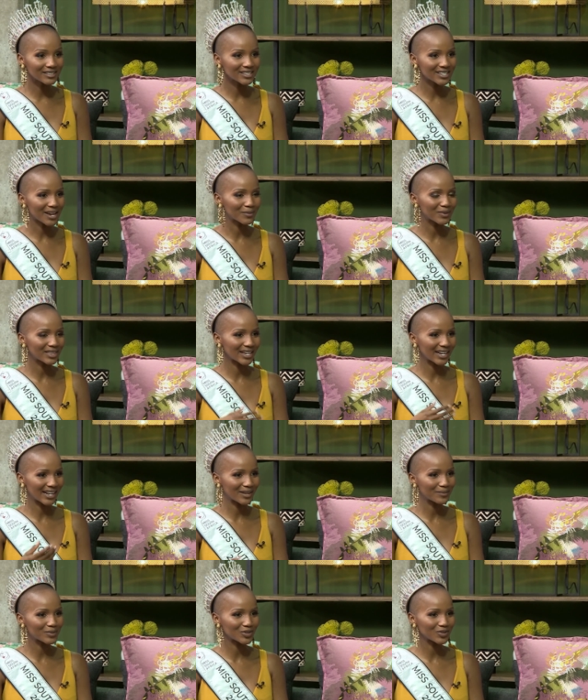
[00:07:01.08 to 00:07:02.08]
every single time when
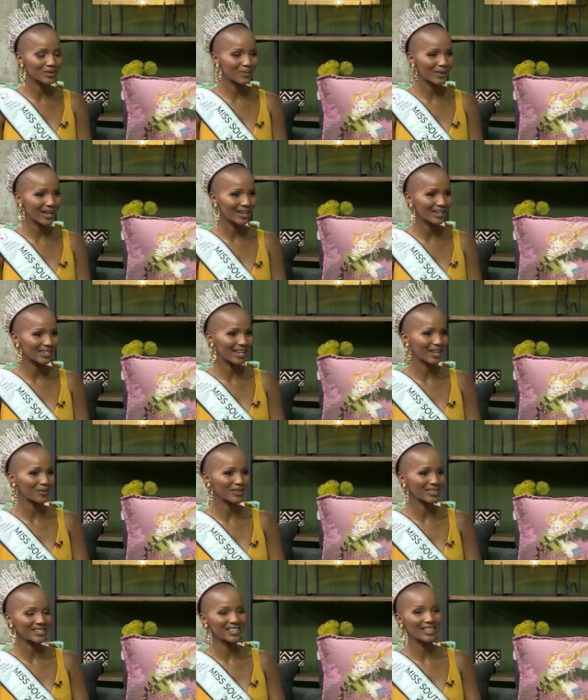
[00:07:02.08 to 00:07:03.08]
that clip is replayed,
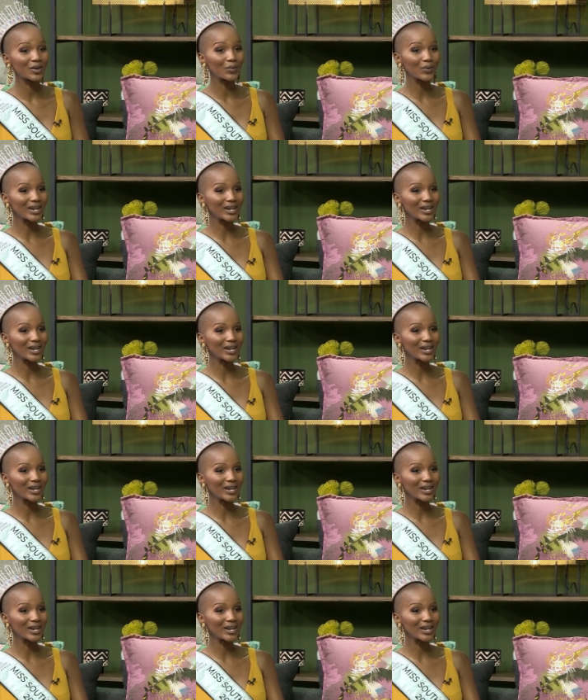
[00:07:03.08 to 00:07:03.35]
like when they